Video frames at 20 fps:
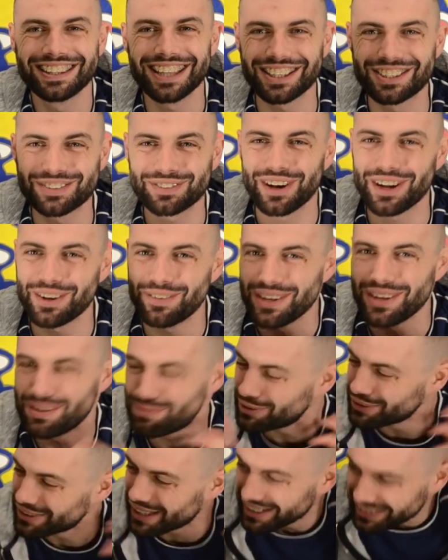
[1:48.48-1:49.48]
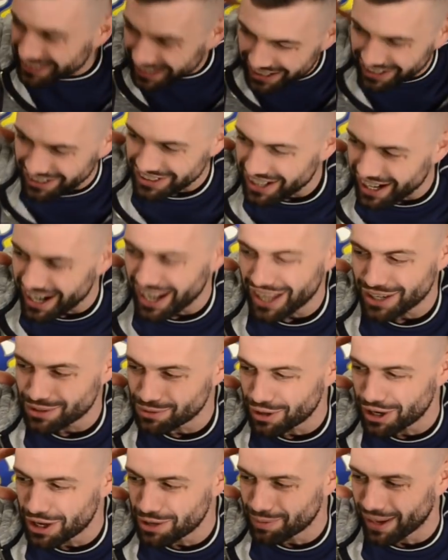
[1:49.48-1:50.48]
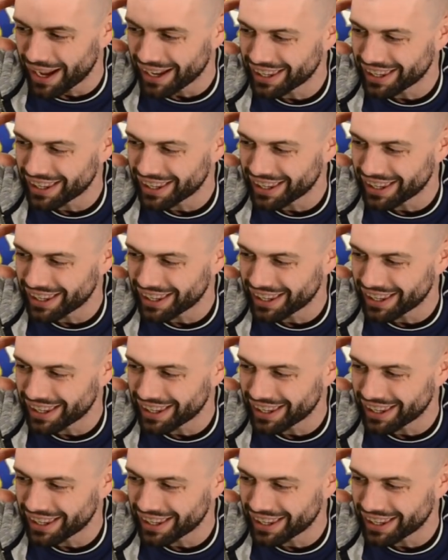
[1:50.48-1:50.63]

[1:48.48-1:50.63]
That's right. We put that thing on your head a while back.